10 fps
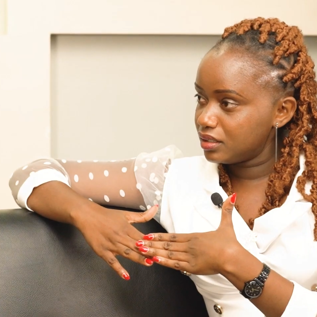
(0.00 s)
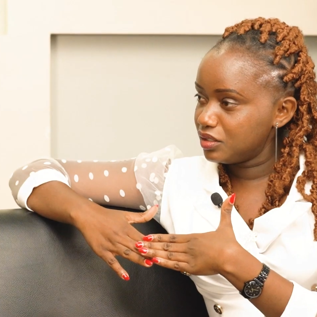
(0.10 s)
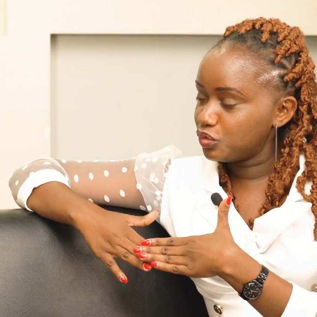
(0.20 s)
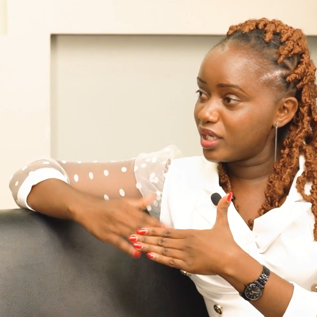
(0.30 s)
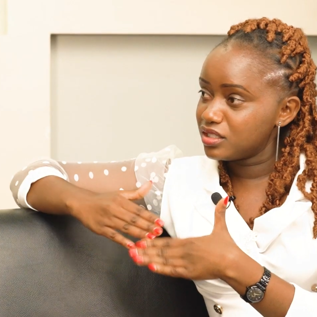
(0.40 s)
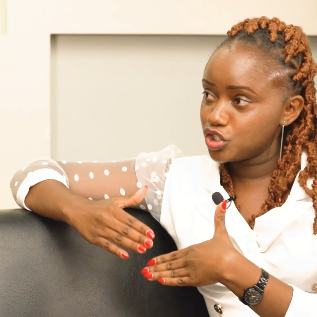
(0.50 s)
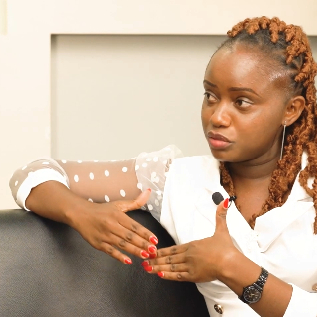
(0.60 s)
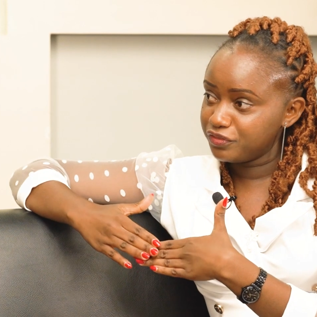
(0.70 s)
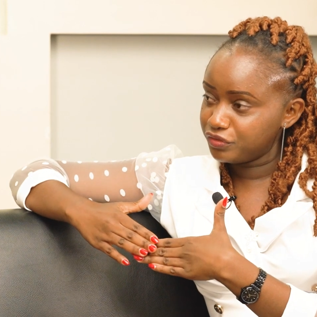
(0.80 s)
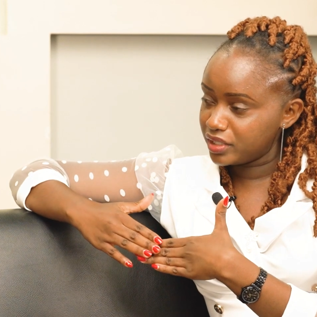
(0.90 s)
in one
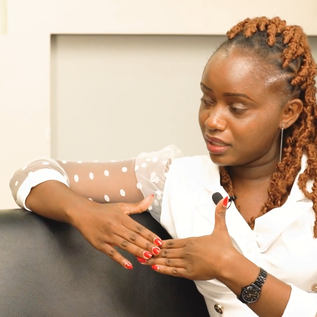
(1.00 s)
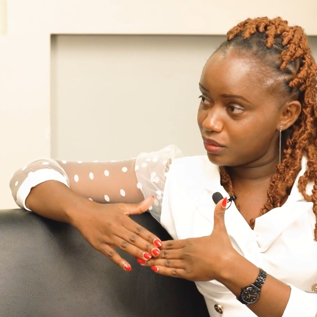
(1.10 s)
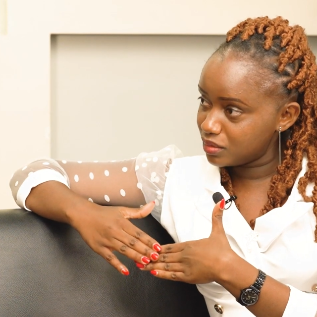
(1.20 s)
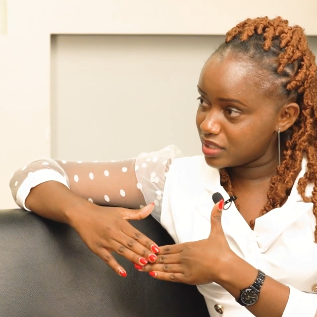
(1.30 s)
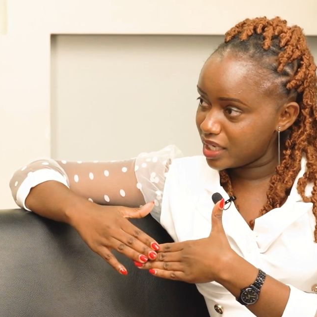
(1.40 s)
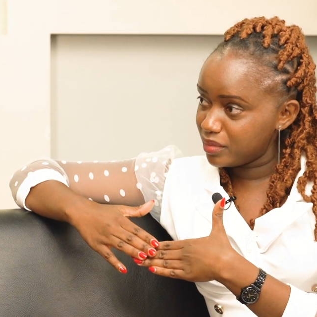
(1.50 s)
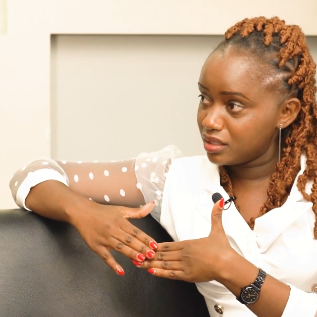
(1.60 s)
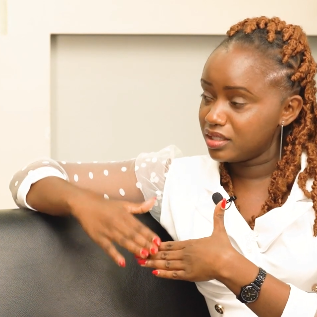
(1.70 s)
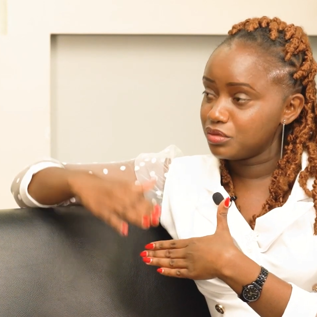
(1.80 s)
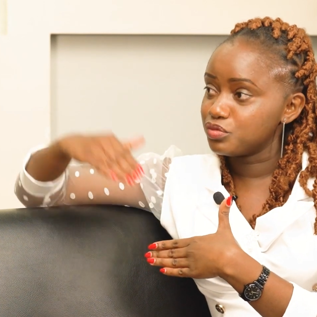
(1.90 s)
job for a long time
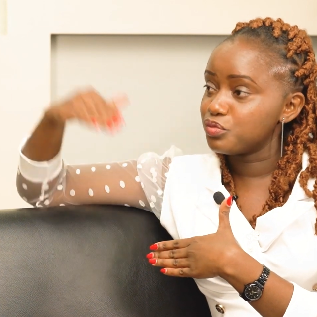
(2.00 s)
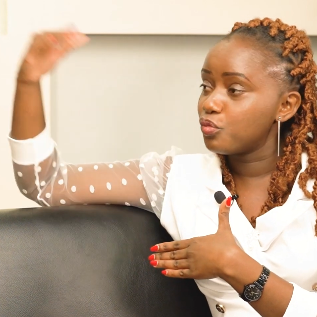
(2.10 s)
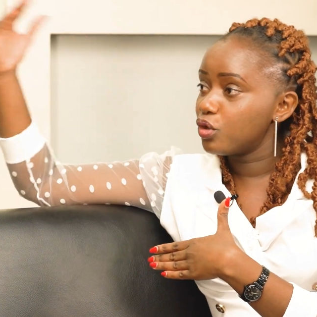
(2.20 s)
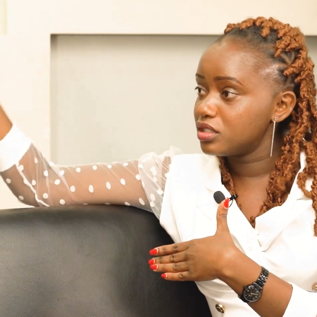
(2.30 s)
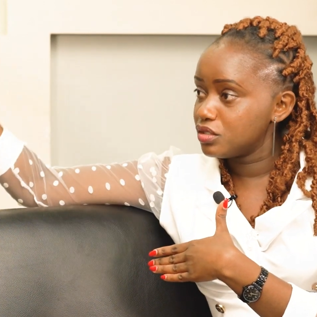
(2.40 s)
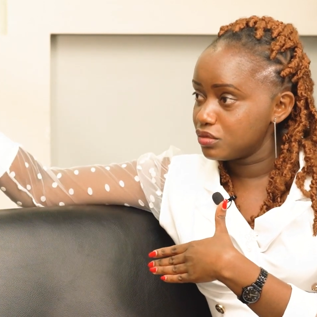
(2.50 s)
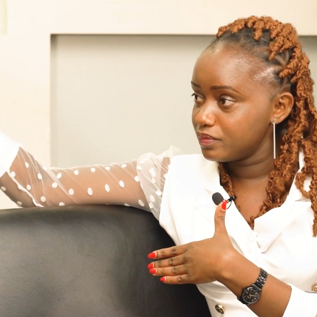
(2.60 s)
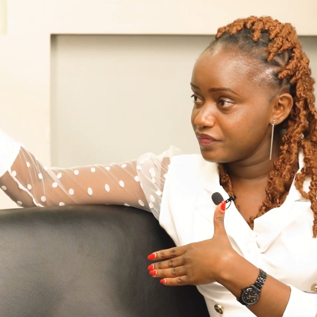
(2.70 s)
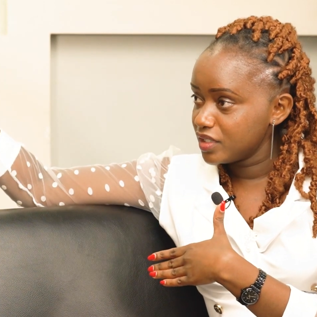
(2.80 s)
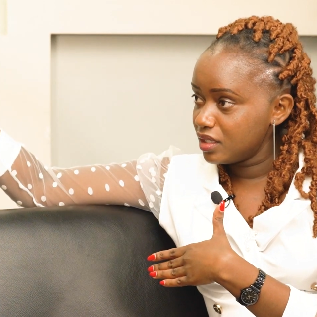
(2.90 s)
and they would want
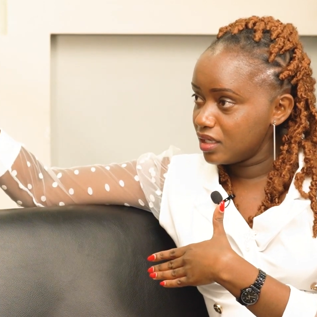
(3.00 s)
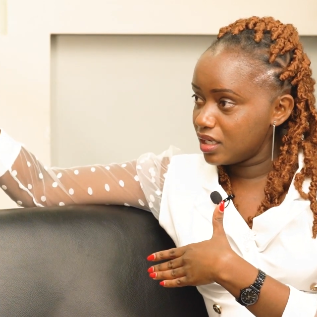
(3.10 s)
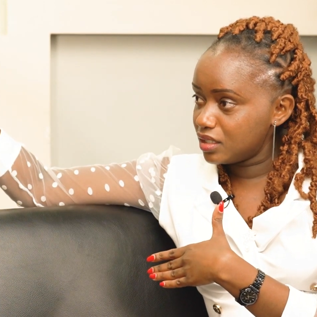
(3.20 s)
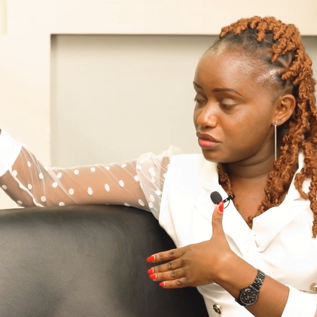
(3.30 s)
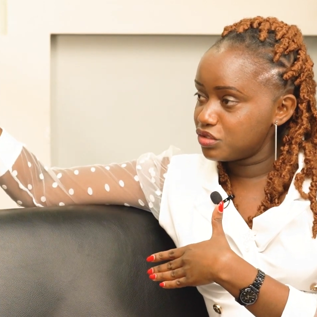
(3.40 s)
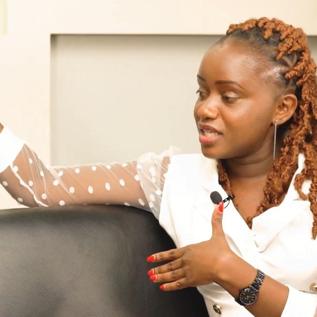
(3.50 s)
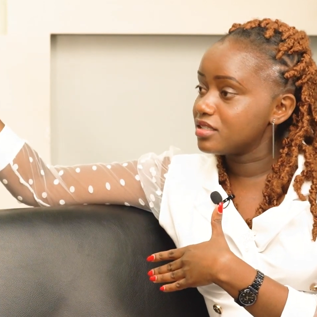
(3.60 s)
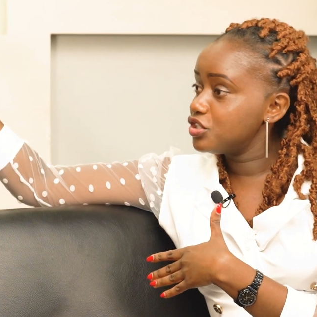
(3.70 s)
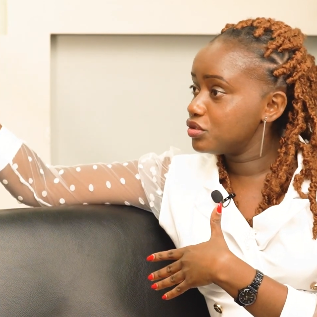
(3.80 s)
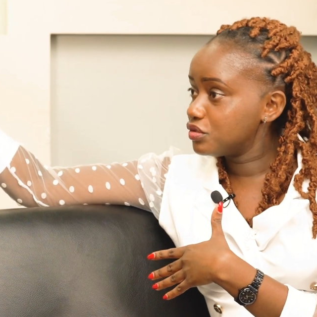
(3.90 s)
to
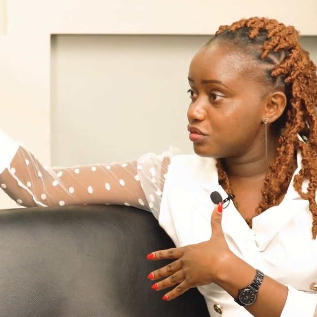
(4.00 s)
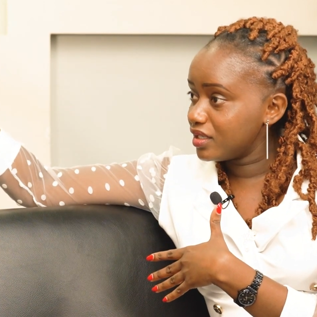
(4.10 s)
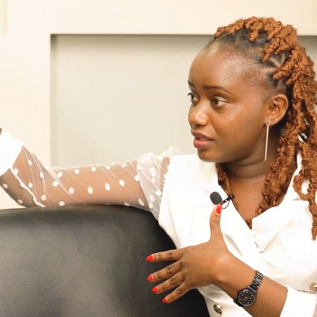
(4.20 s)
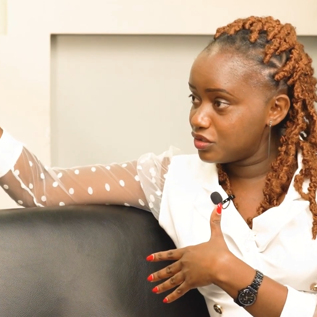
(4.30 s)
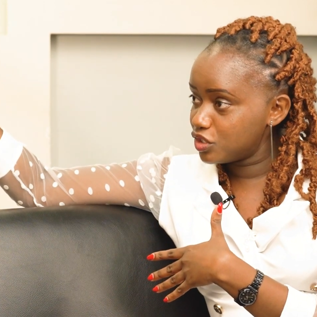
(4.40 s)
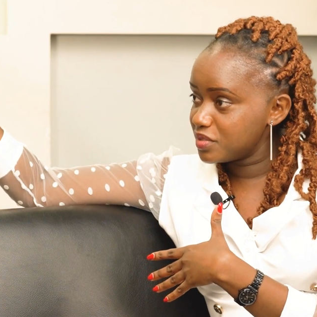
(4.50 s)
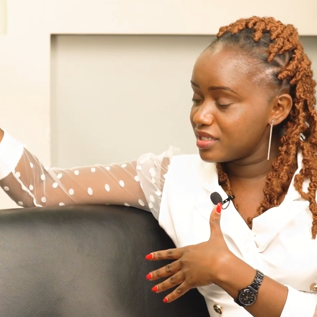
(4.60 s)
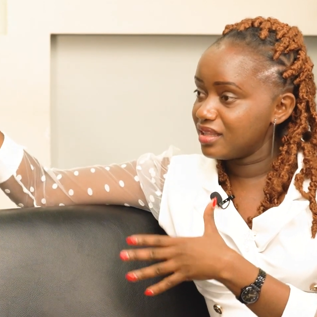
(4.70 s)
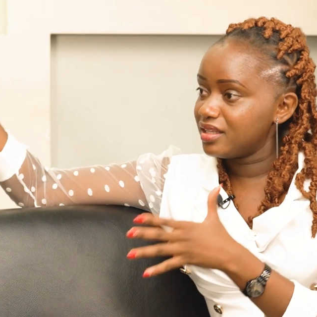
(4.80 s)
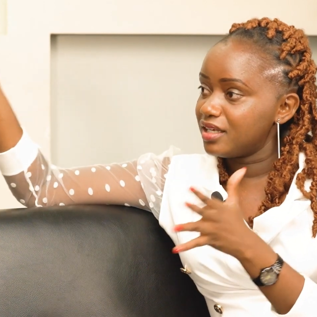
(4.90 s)
transition to other
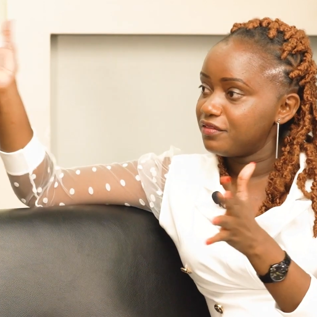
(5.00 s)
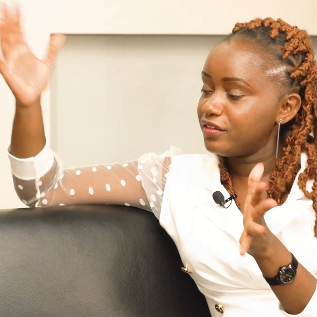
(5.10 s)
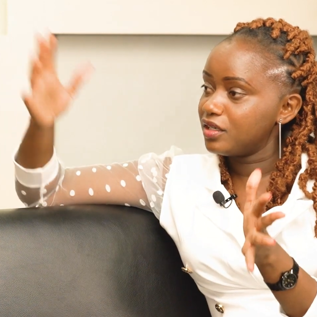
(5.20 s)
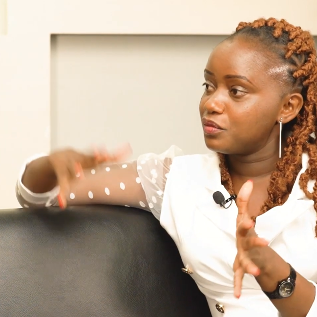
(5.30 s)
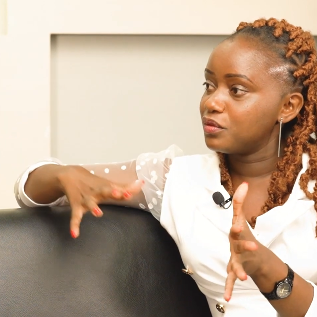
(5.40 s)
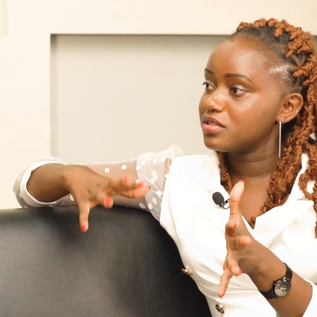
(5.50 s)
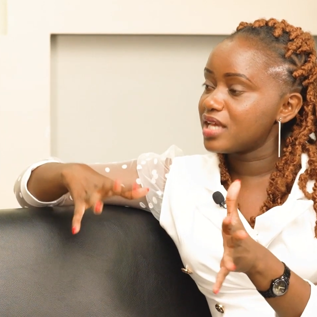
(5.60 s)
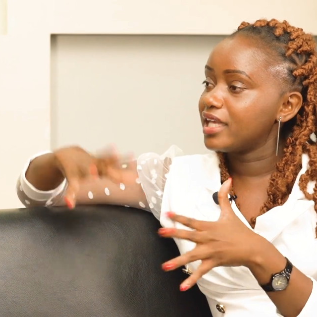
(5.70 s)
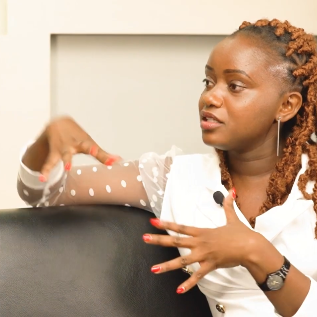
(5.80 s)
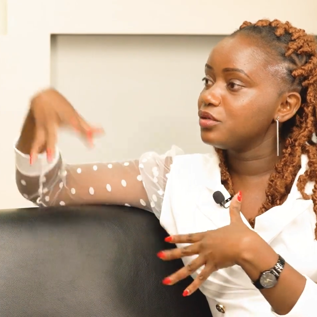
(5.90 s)
jobs, and their fear was, I